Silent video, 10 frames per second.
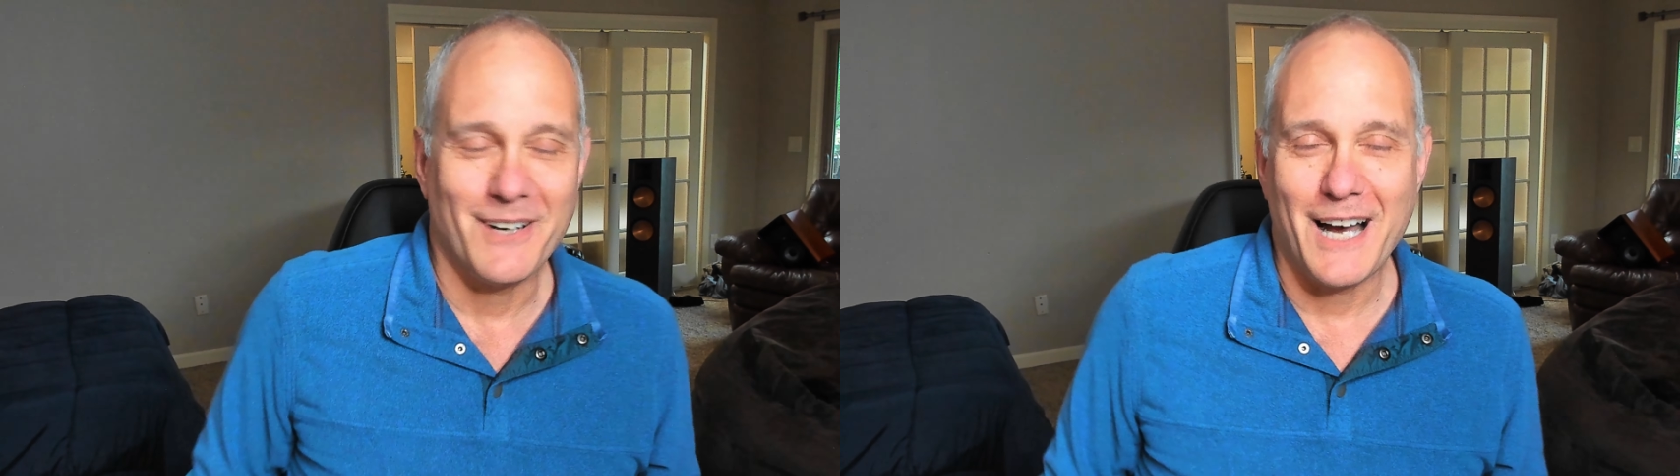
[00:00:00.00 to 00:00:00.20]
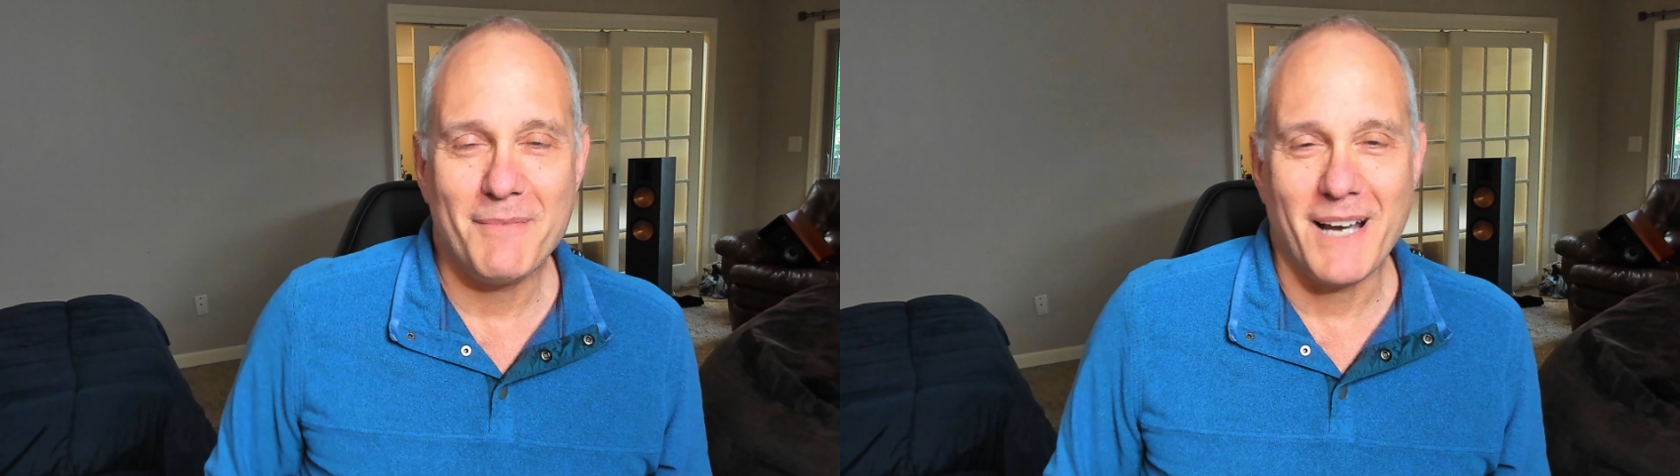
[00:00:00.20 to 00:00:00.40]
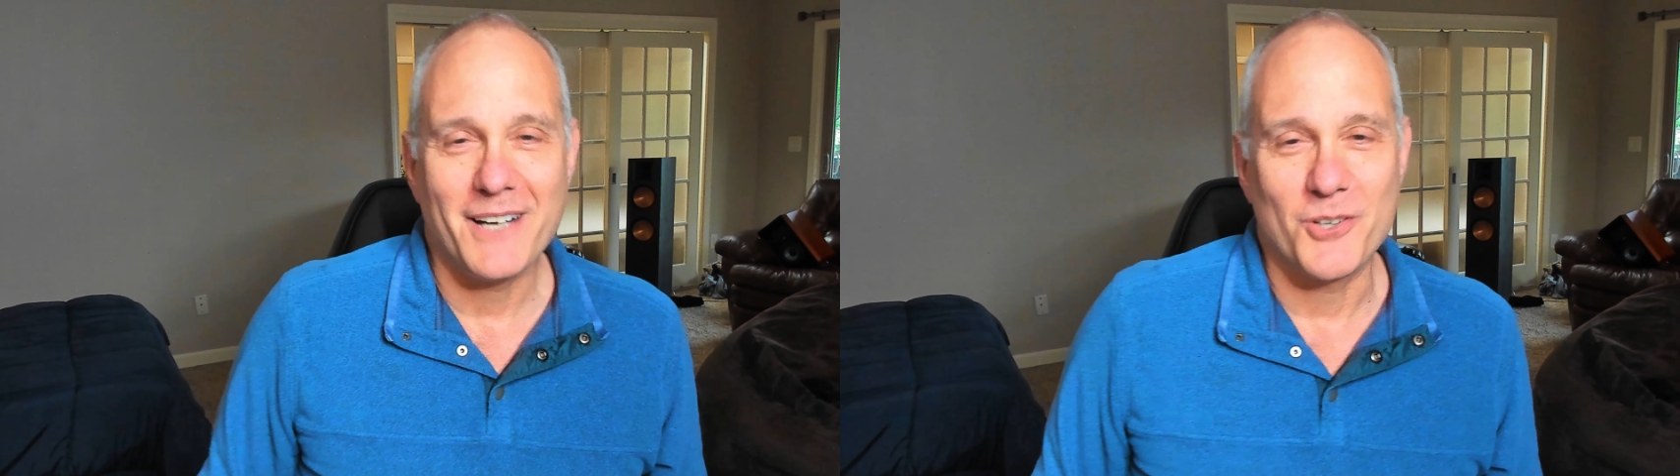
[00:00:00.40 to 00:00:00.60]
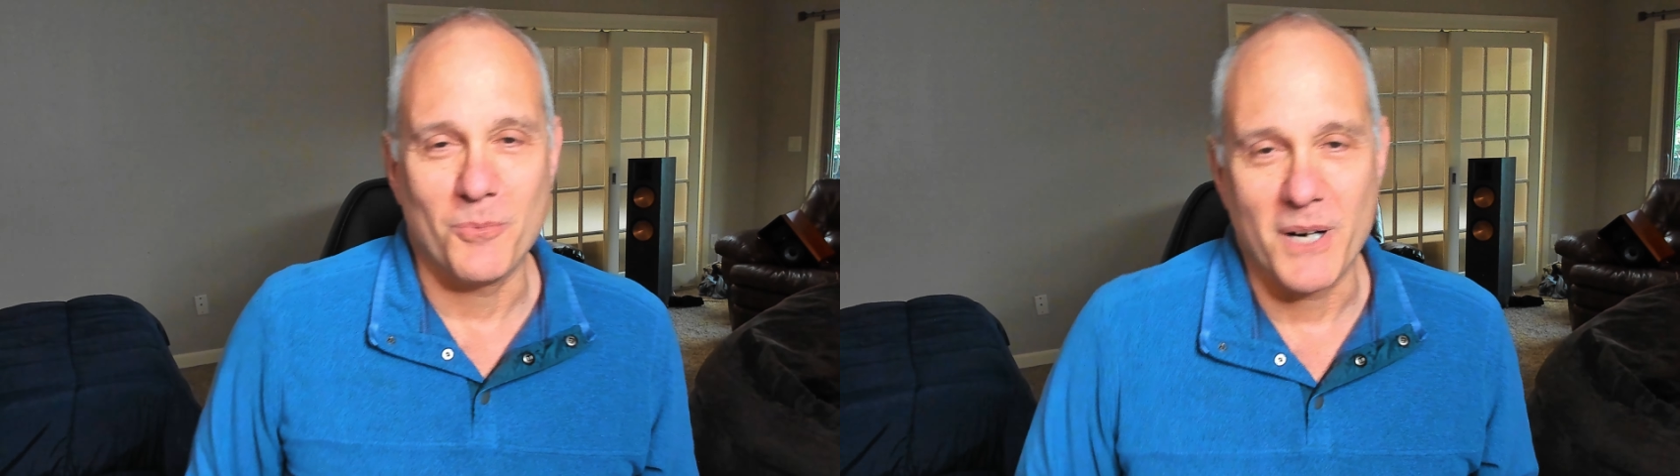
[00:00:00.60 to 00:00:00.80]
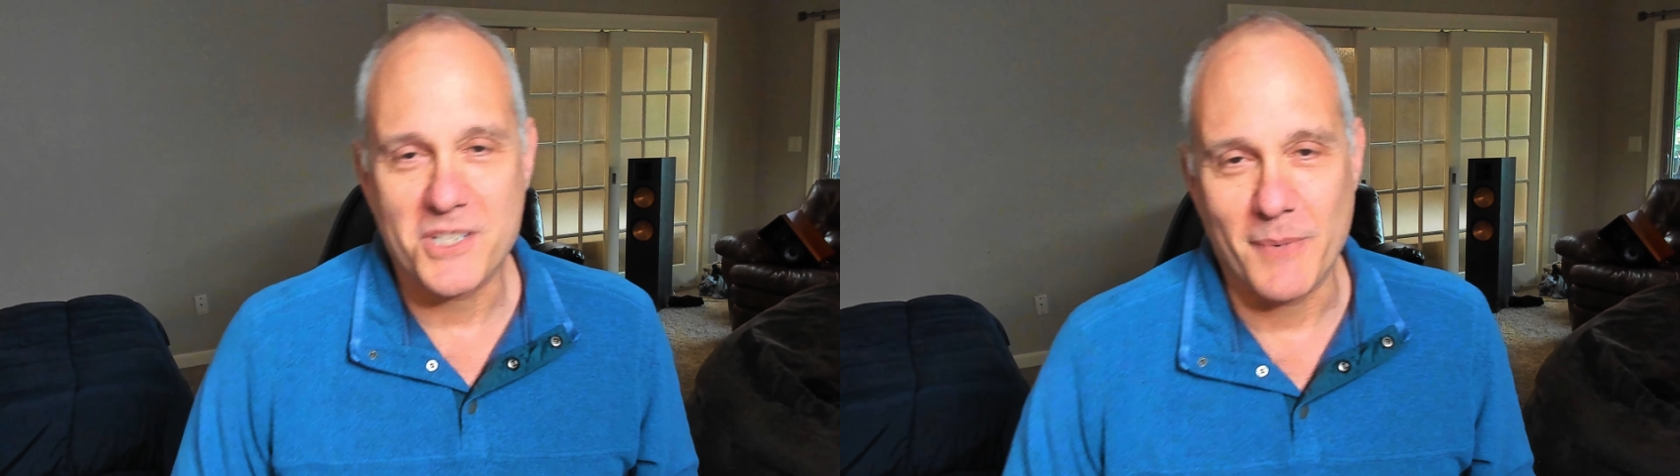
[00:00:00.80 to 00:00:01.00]
i mean, I do not know
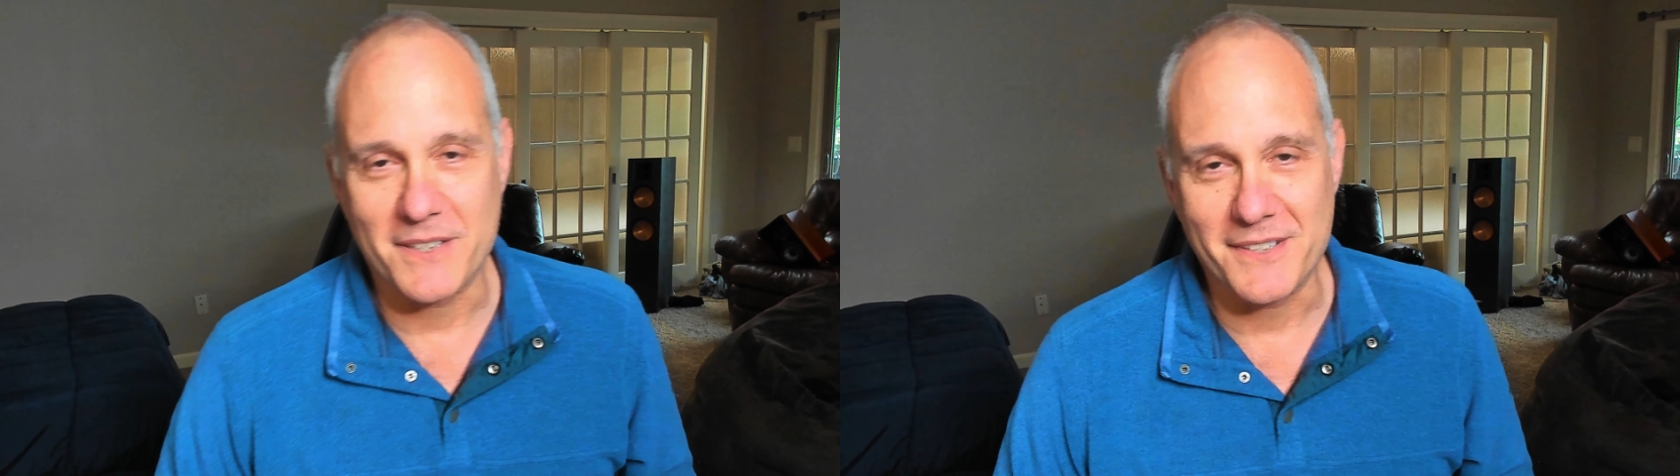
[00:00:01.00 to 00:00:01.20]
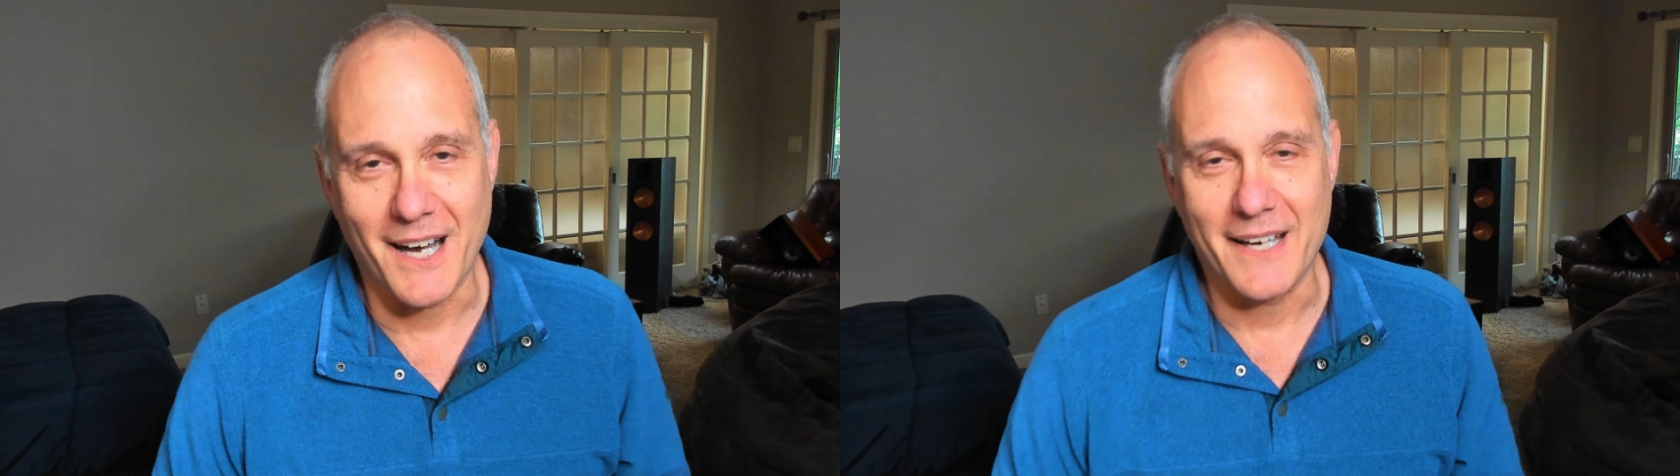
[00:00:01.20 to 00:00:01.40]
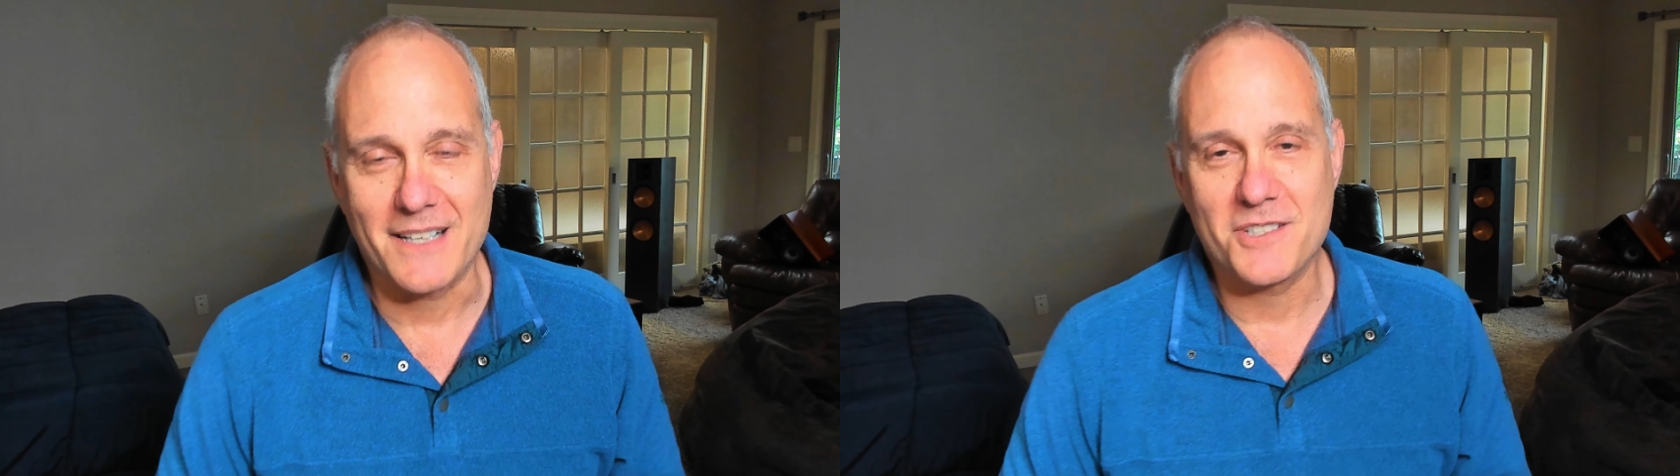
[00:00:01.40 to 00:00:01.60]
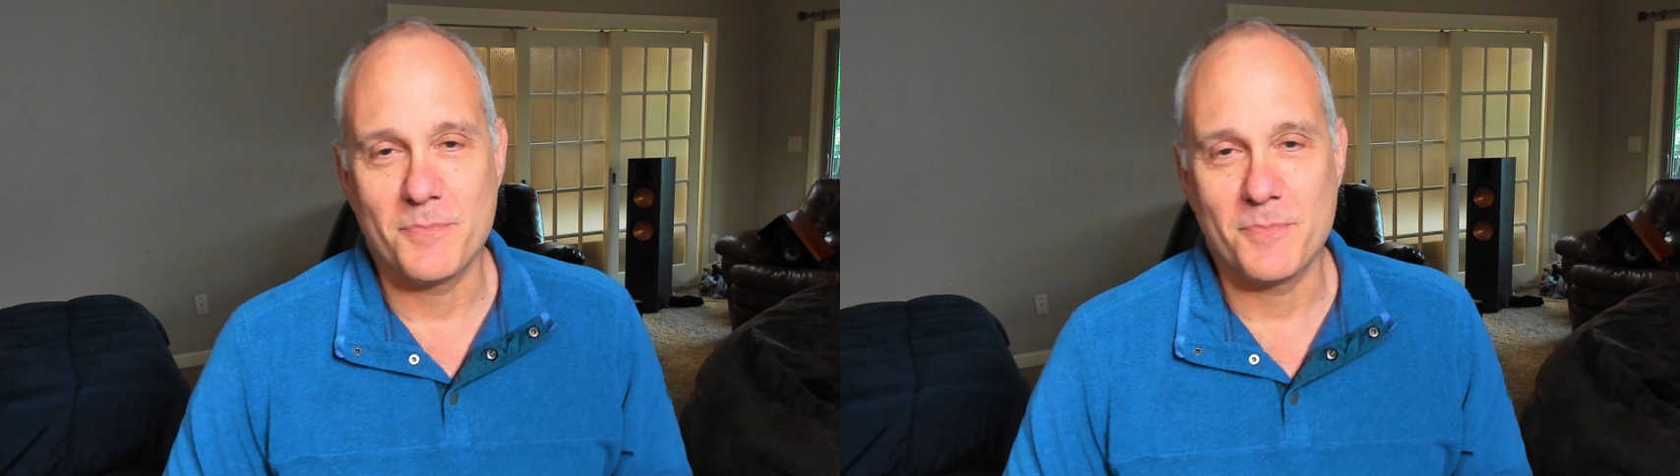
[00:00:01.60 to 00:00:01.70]
much about diets,